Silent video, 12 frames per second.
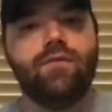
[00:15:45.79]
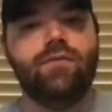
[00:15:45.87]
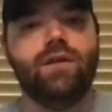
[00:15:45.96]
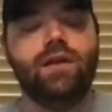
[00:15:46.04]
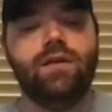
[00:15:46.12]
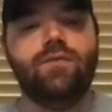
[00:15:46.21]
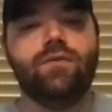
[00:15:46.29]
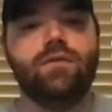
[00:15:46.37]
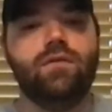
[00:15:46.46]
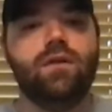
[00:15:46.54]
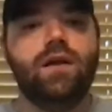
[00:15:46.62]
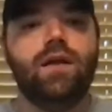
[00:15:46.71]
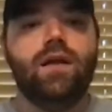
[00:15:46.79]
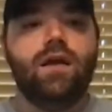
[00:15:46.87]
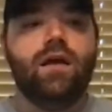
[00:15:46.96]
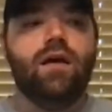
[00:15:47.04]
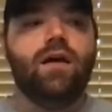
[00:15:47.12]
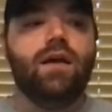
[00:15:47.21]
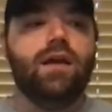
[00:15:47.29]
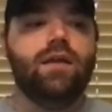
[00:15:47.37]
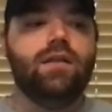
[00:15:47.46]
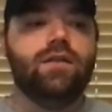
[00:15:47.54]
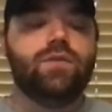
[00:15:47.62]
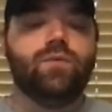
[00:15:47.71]
of the evil
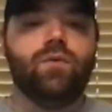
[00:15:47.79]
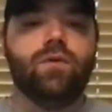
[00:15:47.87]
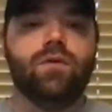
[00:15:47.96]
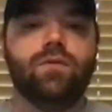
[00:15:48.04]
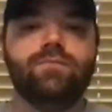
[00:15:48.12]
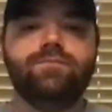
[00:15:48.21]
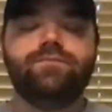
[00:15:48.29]
in this world,